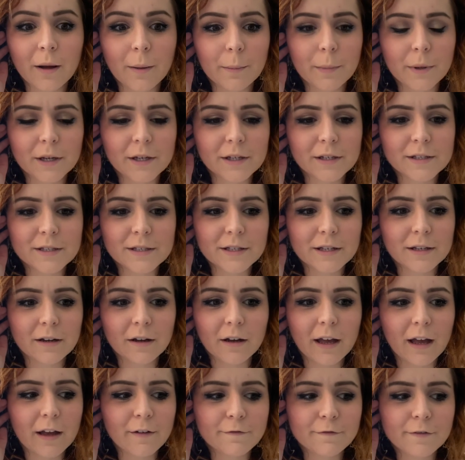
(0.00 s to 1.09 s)
because
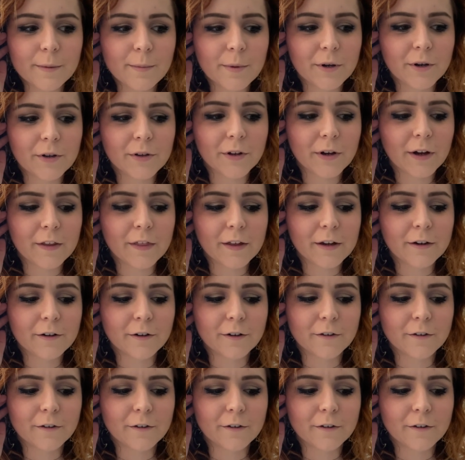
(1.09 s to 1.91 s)
every book that I think